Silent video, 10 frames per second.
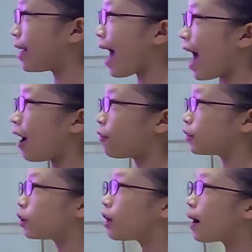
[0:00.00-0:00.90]
we have
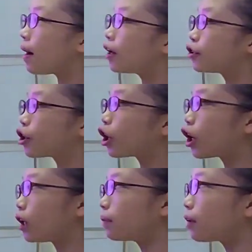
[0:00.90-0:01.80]
a
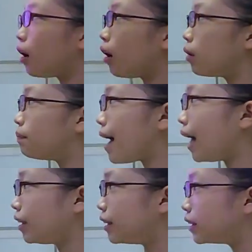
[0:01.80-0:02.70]
term called
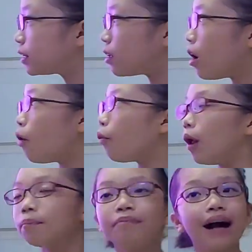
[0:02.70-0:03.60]
balance.
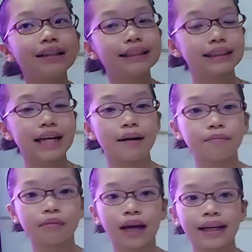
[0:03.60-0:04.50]
Well, balance
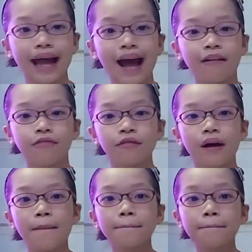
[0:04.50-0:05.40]
can have
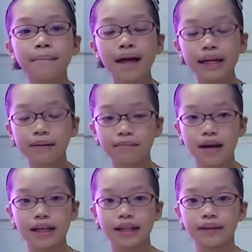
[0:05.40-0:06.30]
many
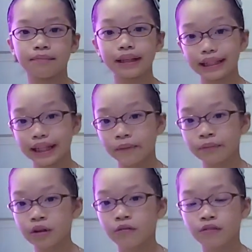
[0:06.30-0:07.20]

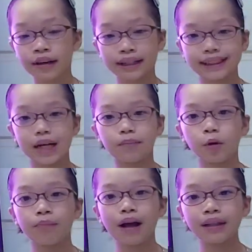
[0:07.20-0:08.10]
meanings. For
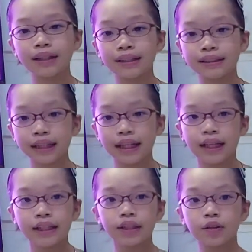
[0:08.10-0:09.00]
example, balance,
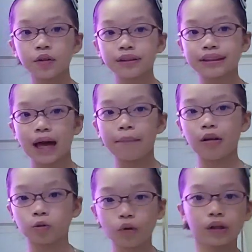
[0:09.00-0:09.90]
you step
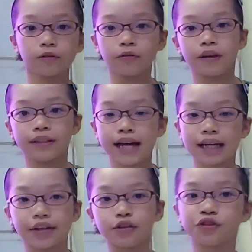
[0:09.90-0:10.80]
on one foot
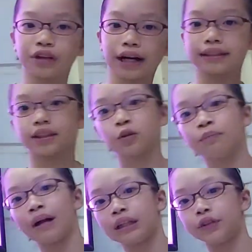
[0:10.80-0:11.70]
and you try to
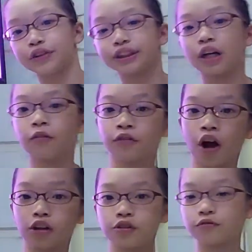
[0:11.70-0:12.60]
balance yourself
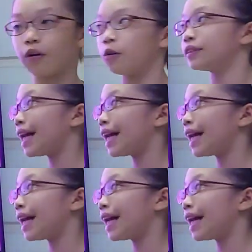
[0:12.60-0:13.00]
not to fall